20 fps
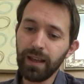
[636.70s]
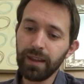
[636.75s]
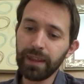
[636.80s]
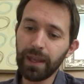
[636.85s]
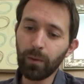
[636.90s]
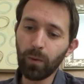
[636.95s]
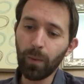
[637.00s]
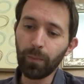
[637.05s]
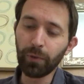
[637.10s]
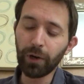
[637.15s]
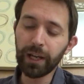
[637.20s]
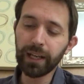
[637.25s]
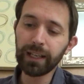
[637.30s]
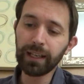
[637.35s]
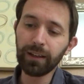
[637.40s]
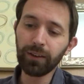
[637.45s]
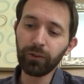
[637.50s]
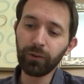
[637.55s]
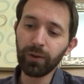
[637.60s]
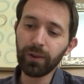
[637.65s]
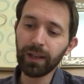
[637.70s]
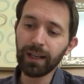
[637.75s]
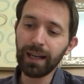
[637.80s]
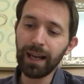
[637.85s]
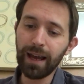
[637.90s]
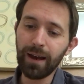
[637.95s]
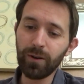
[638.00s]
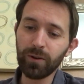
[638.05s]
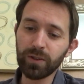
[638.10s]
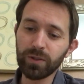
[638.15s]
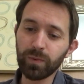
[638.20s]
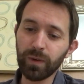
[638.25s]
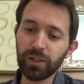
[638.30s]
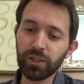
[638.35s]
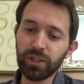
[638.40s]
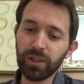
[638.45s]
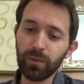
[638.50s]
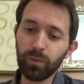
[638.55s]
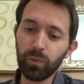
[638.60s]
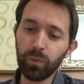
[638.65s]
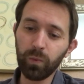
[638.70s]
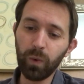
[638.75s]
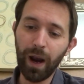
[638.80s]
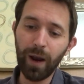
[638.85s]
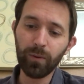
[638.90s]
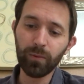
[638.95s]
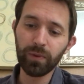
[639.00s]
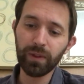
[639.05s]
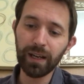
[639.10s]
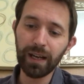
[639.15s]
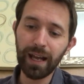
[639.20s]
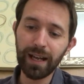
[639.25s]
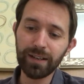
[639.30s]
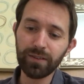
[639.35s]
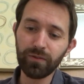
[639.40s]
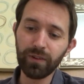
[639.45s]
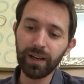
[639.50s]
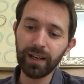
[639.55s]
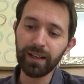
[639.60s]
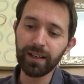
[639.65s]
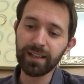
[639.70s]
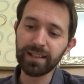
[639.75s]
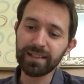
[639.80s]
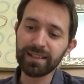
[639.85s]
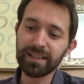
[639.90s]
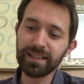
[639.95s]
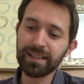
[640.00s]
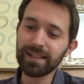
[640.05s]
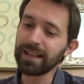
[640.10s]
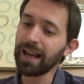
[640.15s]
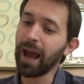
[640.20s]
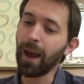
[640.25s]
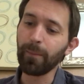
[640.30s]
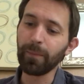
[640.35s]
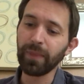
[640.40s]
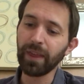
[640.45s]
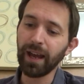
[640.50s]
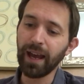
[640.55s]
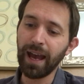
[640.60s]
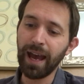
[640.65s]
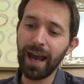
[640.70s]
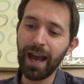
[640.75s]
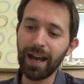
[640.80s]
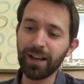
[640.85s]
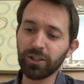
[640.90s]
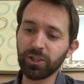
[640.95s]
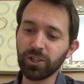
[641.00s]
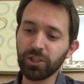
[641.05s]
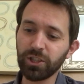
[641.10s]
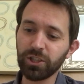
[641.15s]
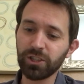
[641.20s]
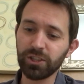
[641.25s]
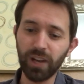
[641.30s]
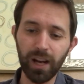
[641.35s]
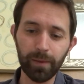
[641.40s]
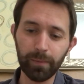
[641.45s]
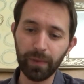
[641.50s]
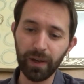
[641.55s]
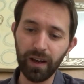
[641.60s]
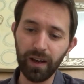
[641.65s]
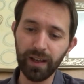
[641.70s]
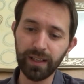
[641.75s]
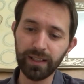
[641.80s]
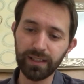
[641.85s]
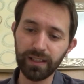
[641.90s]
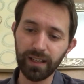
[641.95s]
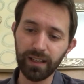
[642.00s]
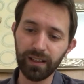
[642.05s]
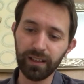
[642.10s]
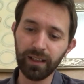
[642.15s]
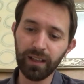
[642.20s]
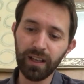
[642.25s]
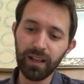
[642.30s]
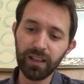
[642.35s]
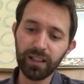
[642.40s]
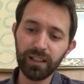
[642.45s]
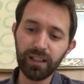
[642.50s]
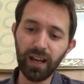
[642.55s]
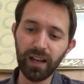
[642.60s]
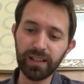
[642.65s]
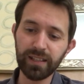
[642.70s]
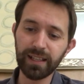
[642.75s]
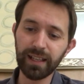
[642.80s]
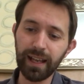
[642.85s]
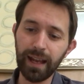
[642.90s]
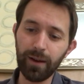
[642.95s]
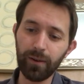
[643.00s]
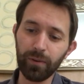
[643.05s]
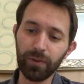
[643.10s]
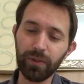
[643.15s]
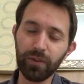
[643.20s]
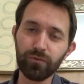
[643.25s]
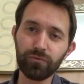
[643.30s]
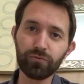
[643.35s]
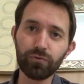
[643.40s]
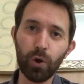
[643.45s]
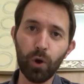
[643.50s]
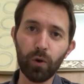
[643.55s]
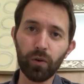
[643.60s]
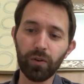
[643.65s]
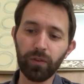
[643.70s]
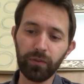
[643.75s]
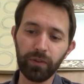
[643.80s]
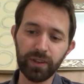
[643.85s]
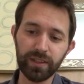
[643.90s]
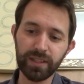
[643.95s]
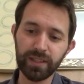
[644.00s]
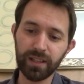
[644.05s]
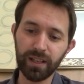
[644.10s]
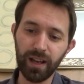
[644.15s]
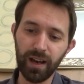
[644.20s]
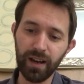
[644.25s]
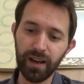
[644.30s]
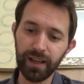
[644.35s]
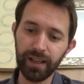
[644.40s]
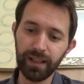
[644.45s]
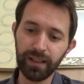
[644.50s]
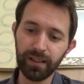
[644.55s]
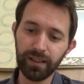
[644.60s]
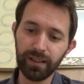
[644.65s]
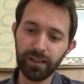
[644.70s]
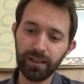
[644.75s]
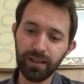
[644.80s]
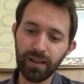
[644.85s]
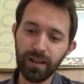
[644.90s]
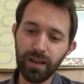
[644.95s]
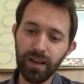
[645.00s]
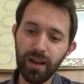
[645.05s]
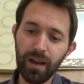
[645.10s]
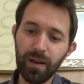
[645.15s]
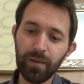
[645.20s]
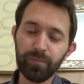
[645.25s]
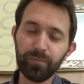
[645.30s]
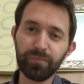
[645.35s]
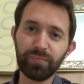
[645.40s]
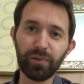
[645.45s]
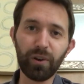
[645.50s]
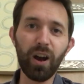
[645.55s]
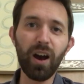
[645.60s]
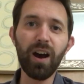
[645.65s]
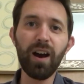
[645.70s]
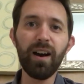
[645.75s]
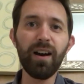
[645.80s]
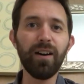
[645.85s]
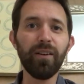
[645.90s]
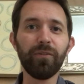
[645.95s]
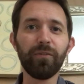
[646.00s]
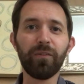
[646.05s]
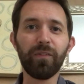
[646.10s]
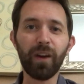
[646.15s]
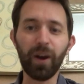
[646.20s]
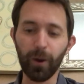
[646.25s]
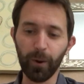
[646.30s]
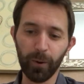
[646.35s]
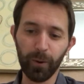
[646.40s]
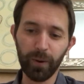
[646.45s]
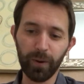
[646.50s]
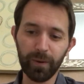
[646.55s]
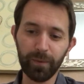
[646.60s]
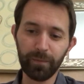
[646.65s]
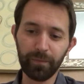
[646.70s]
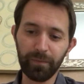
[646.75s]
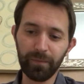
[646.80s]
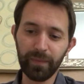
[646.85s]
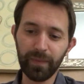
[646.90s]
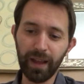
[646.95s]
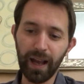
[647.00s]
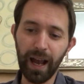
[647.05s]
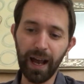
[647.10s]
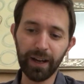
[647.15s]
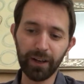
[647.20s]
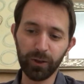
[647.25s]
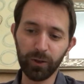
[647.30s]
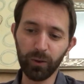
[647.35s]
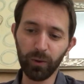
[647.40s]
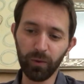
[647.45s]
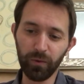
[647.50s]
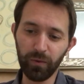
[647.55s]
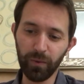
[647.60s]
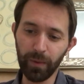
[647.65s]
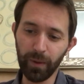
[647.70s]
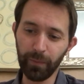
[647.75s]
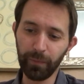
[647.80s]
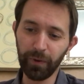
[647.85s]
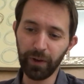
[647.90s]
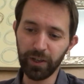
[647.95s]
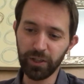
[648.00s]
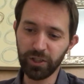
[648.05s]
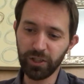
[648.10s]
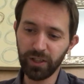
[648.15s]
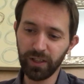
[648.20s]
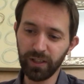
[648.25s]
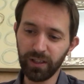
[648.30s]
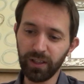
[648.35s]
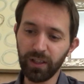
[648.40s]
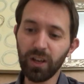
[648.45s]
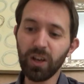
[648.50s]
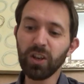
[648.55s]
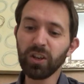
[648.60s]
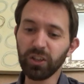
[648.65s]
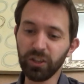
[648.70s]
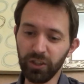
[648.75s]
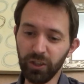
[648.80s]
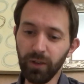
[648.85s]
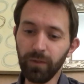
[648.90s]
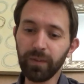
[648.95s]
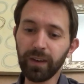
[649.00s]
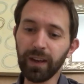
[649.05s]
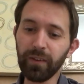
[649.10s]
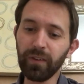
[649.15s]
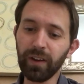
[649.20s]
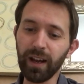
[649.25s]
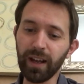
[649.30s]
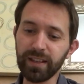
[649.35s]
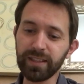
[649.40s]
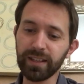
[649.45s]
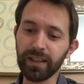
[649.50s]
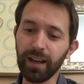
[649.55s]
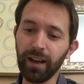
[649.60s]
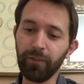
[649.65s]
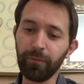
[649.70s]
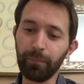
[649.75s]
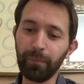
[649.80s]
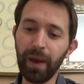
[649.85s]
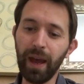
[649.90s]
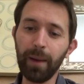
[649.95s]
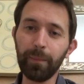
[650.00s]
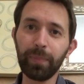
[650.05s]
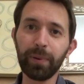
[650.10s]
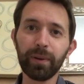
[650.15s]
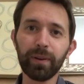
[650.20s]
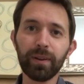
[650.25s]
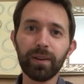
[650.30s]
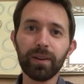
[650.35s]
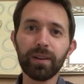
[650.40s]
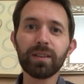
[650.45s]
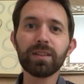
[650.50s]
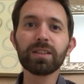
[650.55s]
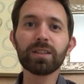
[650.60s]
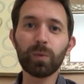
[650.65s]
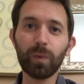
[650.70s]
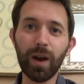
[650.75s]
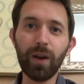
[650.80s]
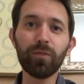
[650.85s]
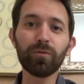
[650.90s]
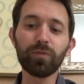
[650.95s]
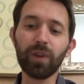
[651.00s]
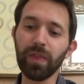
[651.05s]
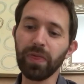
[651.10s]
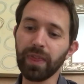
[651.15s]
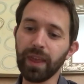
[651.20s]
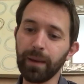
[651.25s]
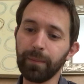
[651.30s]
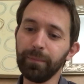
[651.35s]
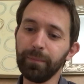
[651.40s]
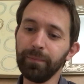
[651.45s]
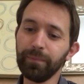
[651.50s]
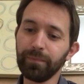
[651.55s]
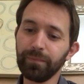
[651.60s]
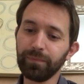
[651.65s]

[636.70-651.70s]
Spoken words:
They were breaking through the clouds when she wound the ladder in and slammed the hatch shut behind her, cutting out the roar of the sky. "Bravo," Anna called from the bridge. "You've given us enough pep to outrun them."